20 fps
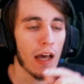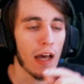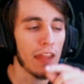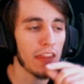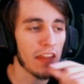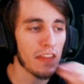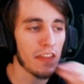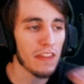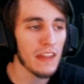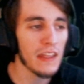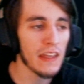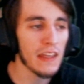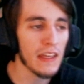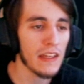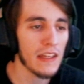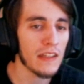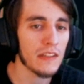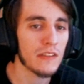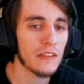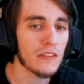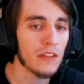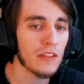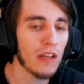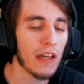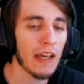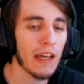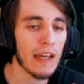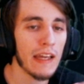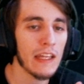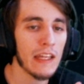The thing is,
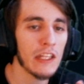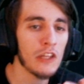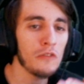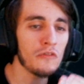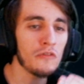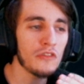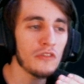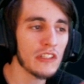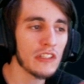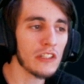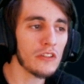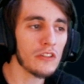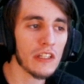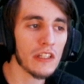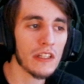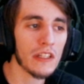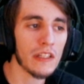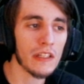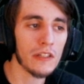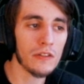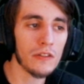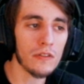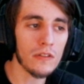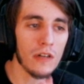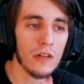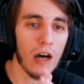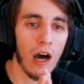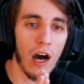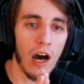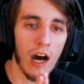you still
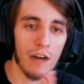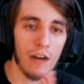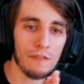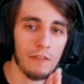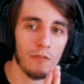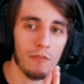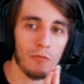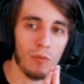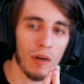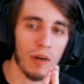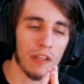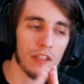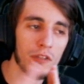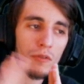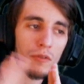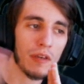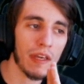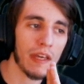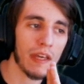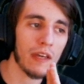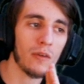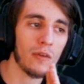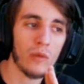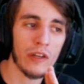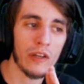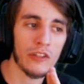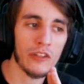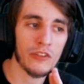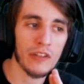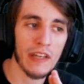heal off of what you hit,
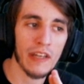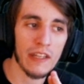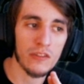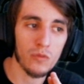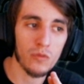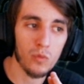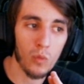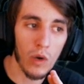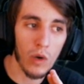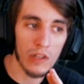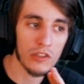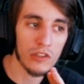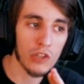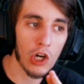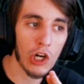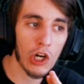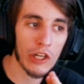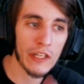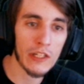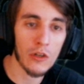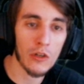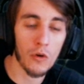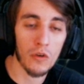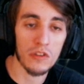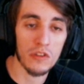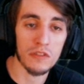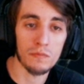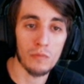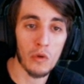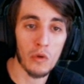whether it's one target or
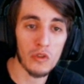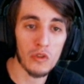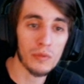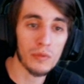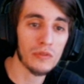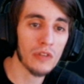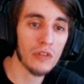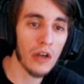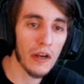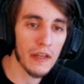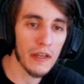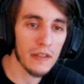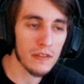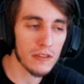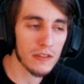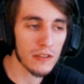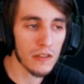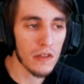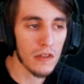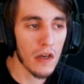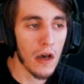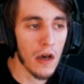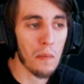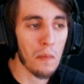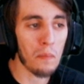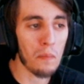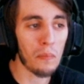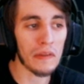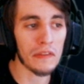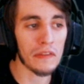it's multiple targets,
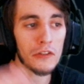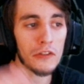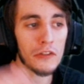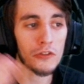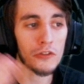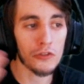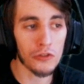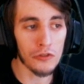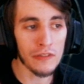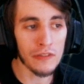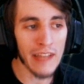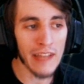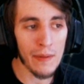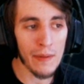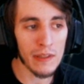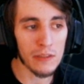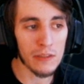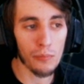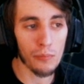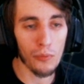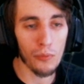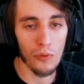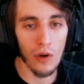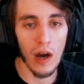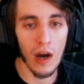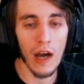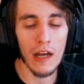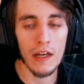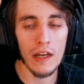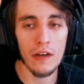but the true damage
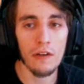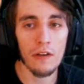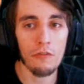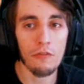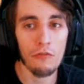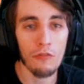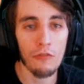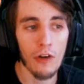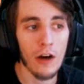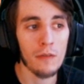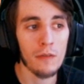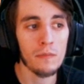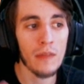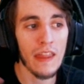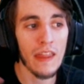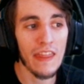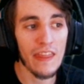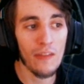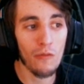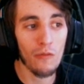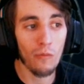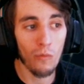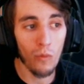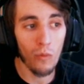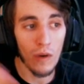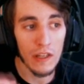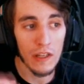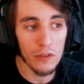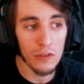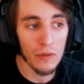proc from
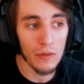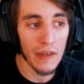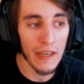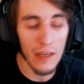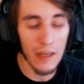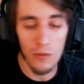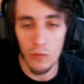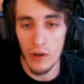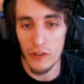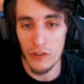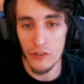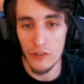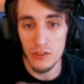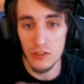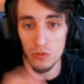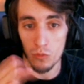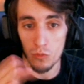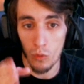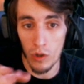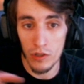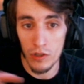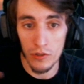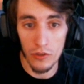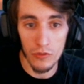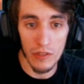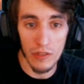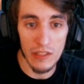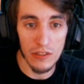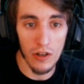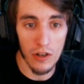what you hit, whether it's 1 or
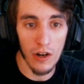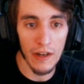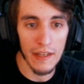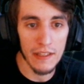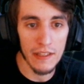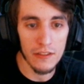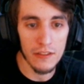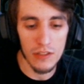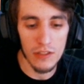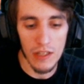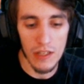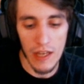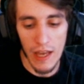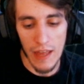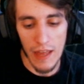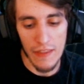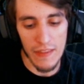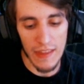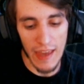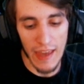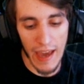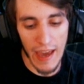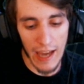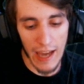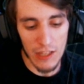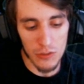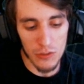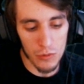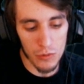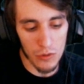3 targets, the
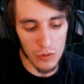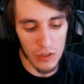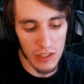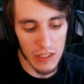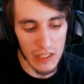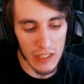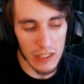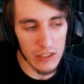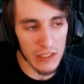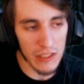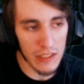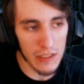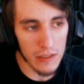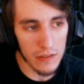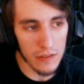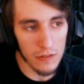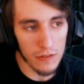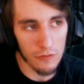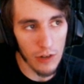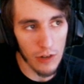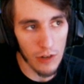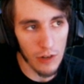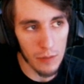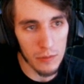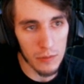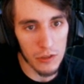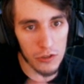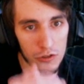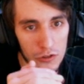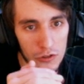actual healing from
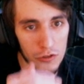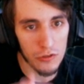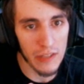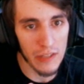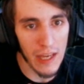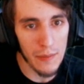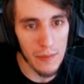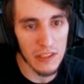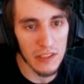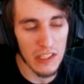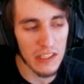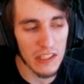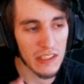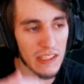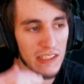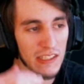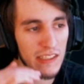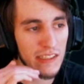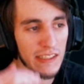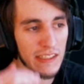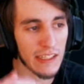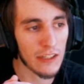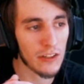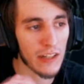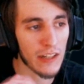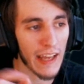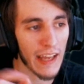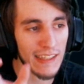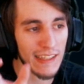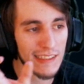the true damage is
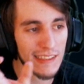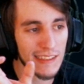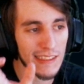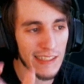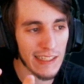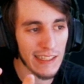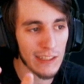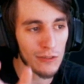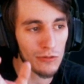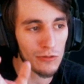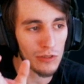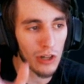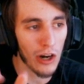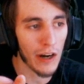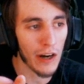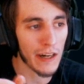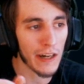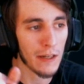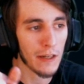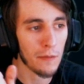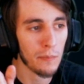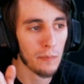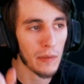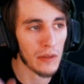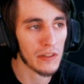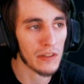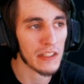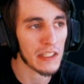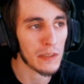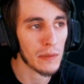considered a single target
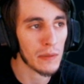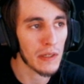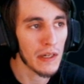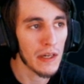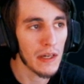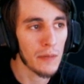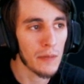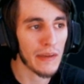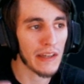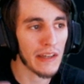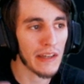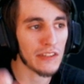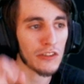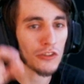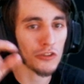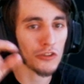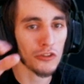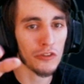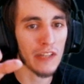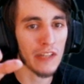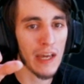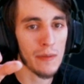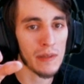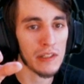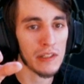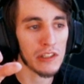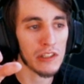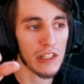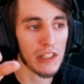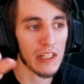ability because the true
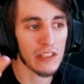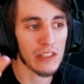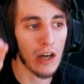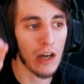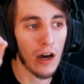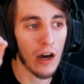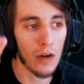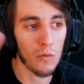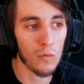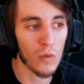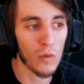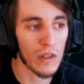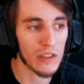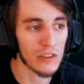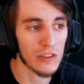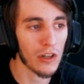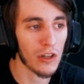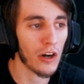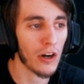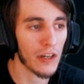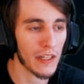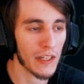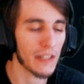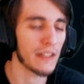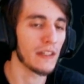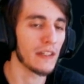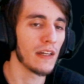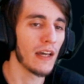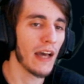damage is on one target.